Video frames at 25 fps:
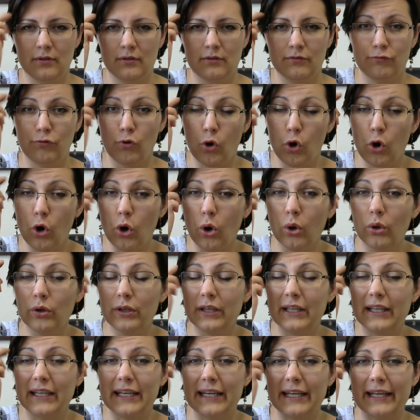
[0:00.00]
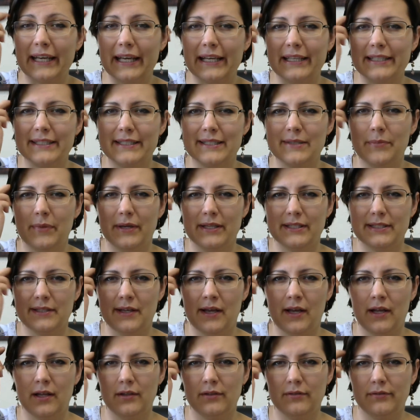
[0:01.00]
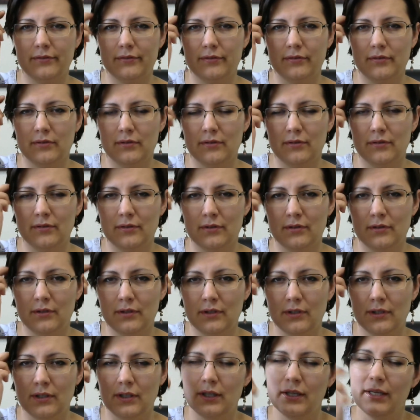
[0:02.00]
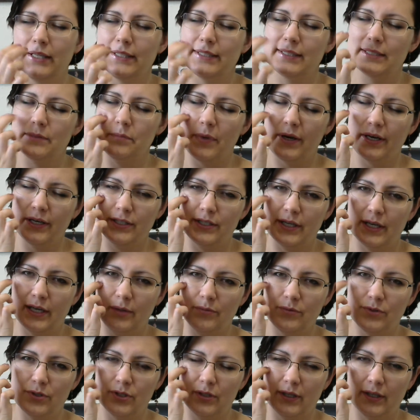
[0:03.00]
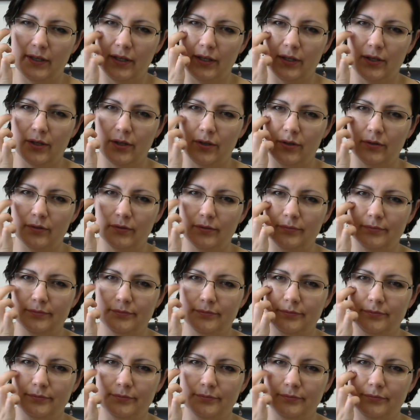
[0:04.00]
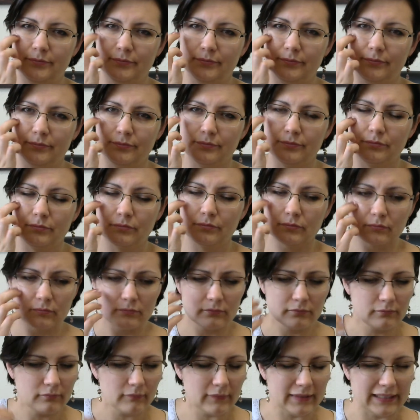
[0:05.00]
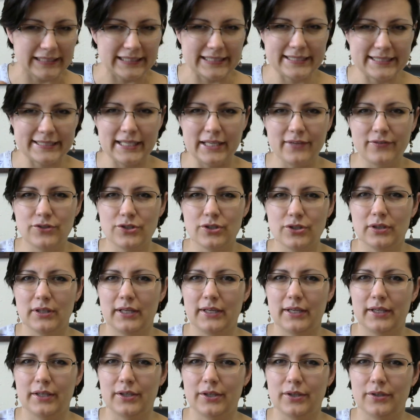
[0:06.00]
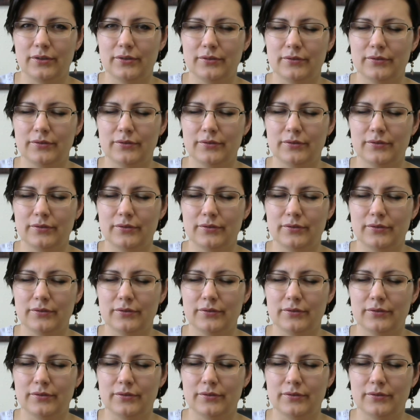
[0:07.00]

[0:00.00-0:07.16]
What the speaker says: for holding it against myself. It's my time to let it go. It's safe to let it go.